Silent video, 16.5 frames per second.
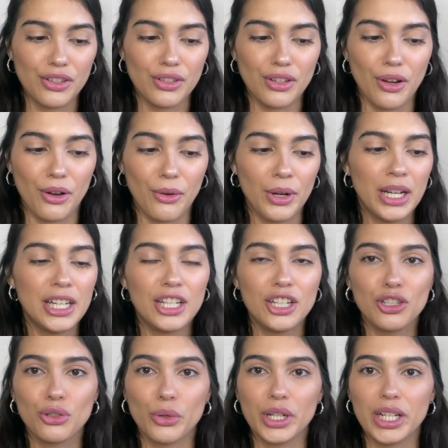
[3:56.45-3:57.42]
So
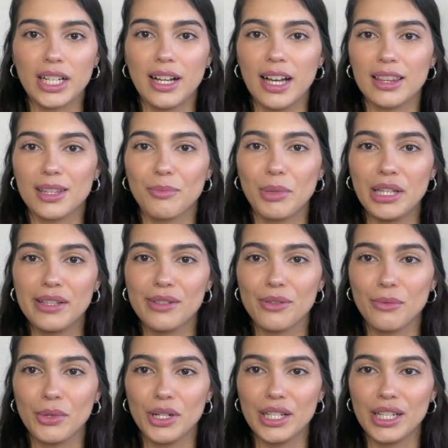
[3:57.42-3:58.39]
Jordan got the
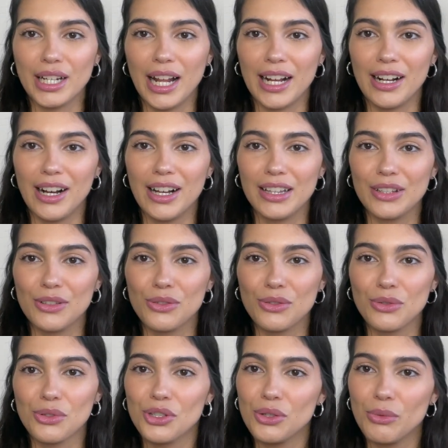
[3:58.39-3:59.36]
pizza one and I got the
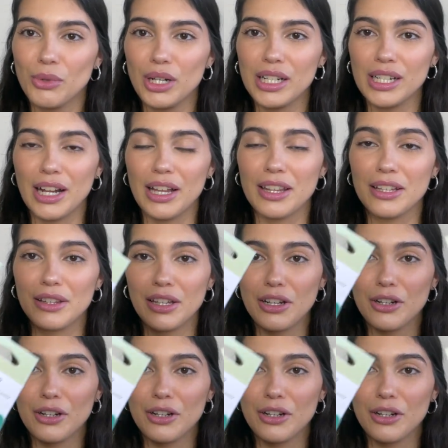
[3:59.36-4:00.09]
sushi one, and I think they